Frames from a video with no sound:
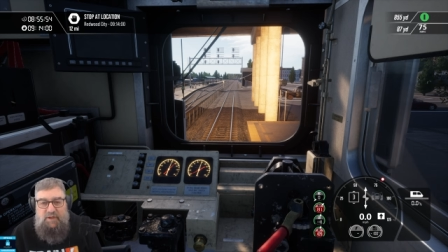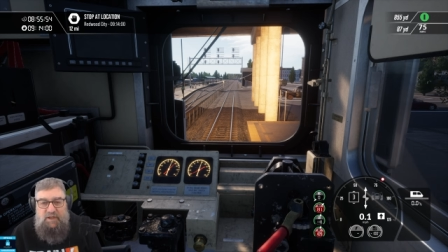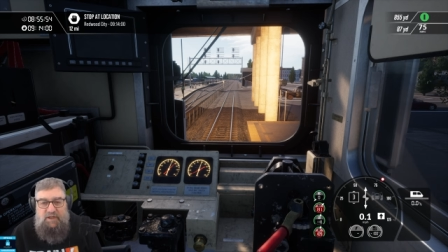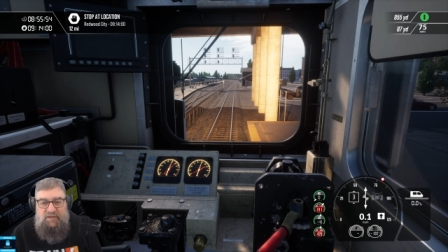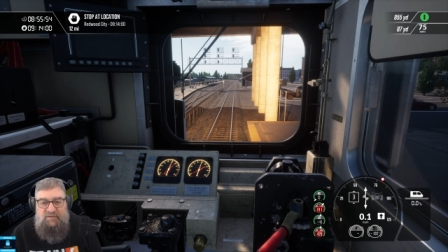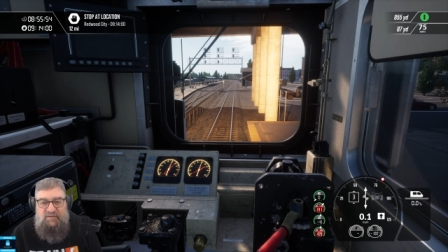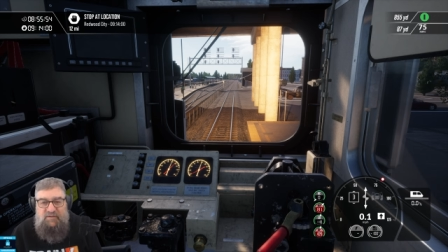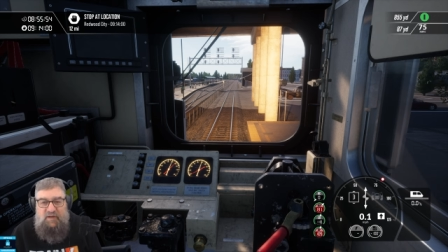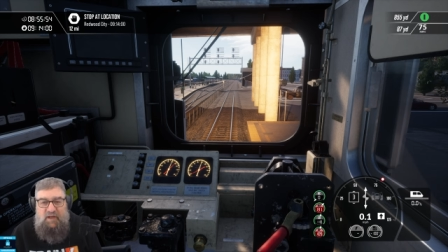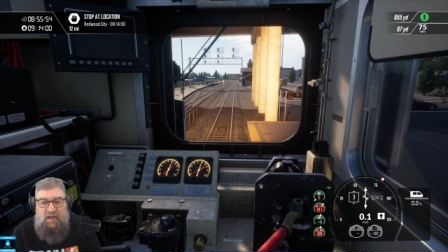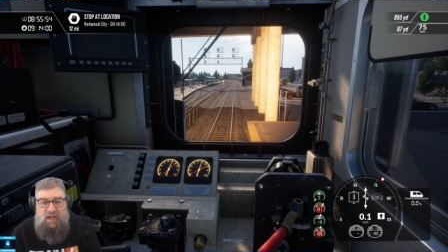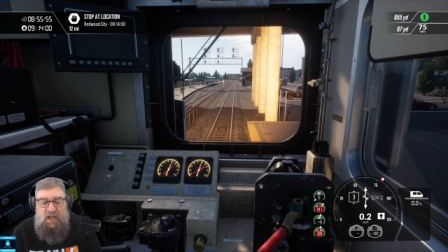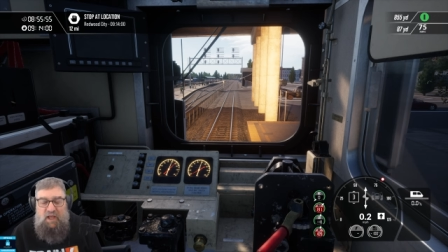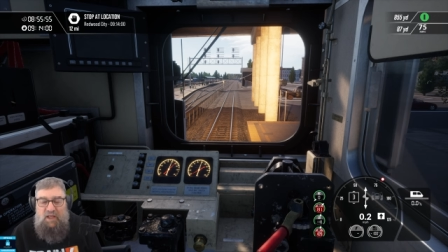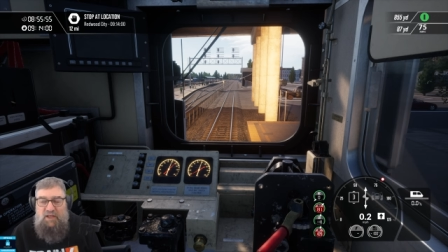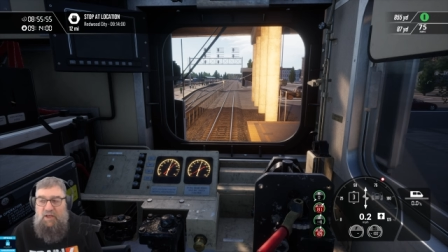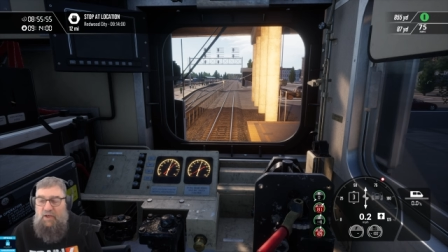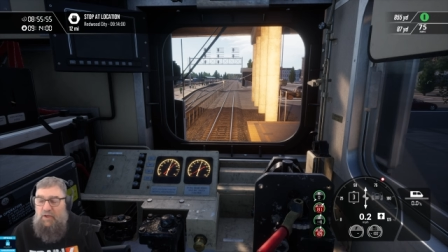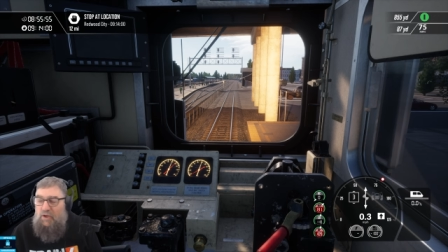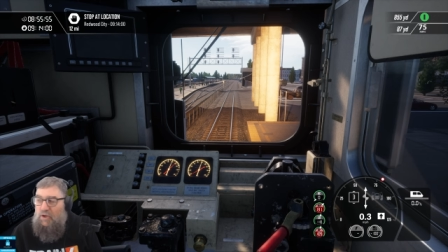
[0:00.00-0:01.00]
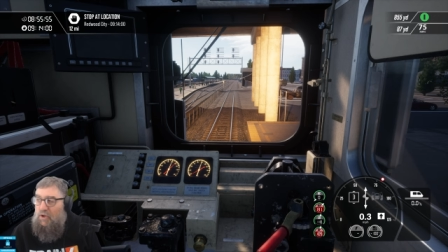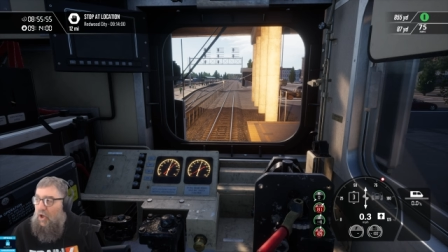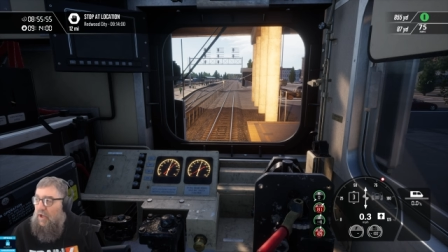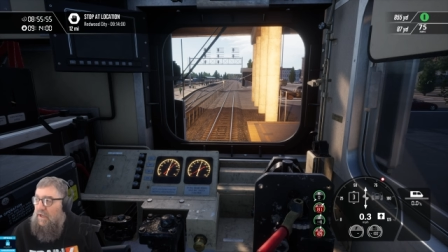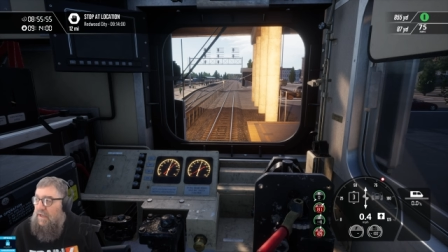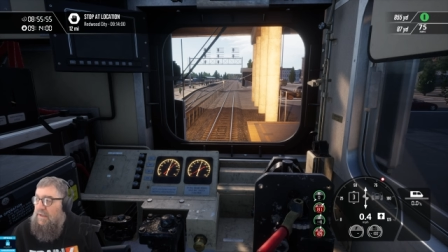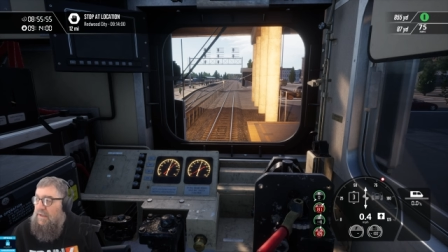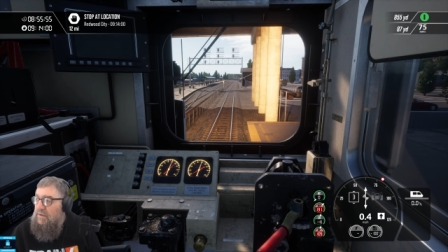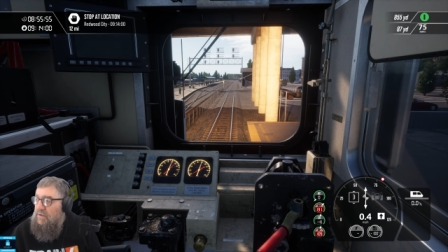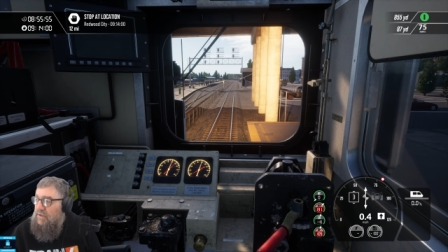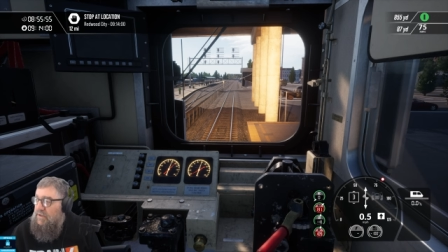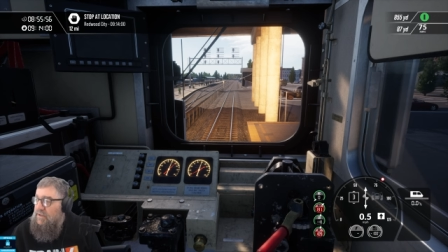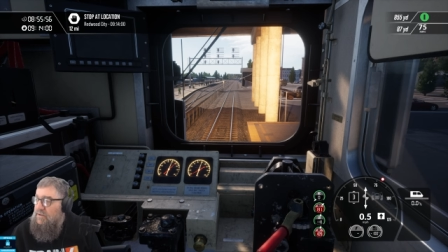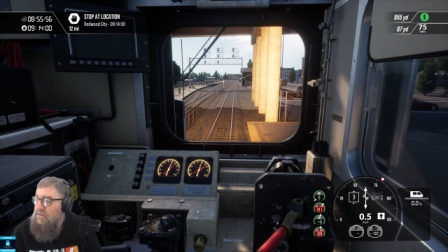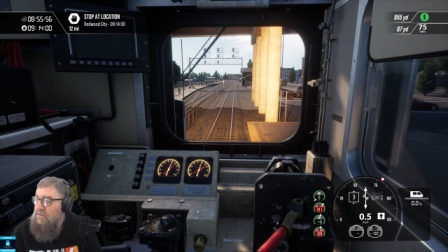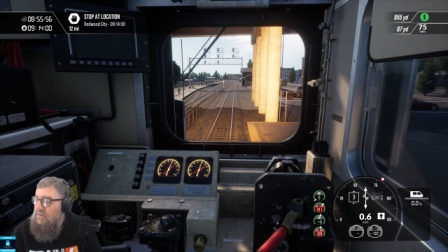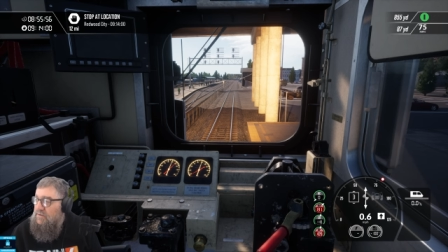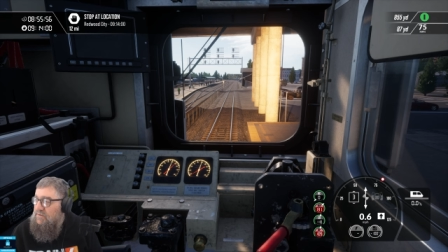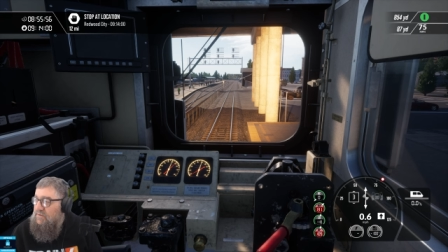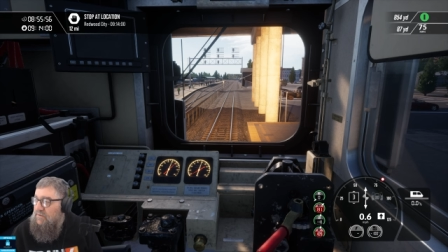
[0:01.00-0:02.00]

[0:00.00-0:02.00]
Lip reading: it's unlikely